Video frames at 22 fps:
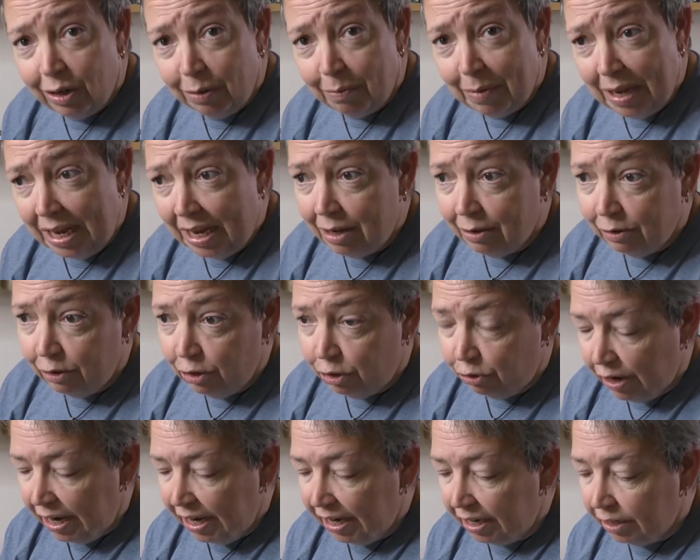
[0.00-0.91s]
on the maker's
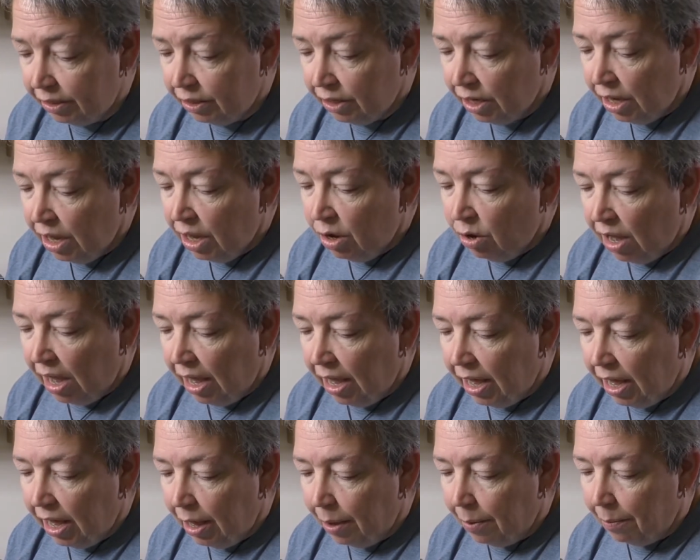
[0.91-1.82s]
strings,
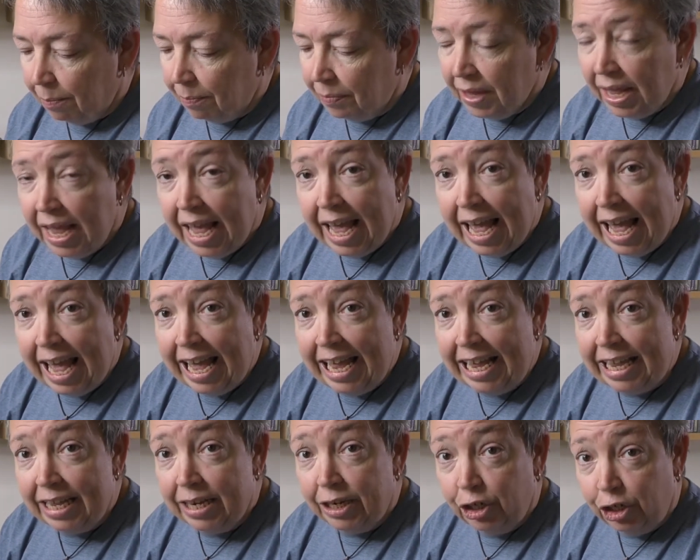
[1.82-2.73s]
um,
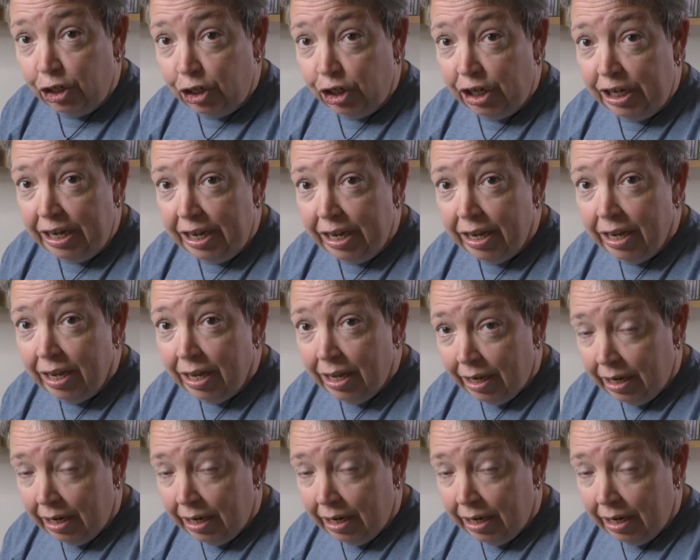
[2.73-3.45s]
A and G